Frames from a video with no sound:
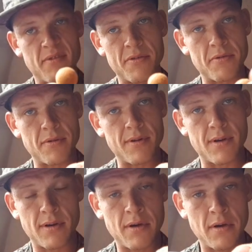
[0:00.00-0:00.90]
but I'm not doing a
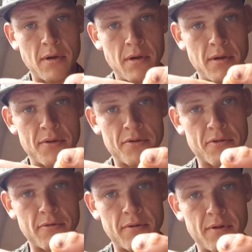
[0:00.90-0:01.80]
lot.
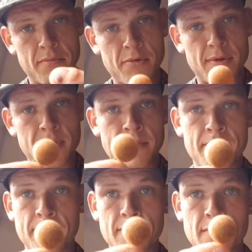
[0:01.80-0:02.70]
Just screwing on the body. So
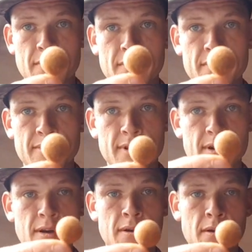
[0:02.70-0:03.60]
there you
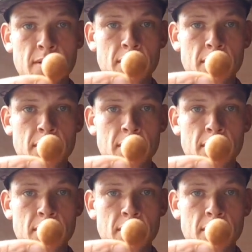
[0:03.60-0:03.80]
go.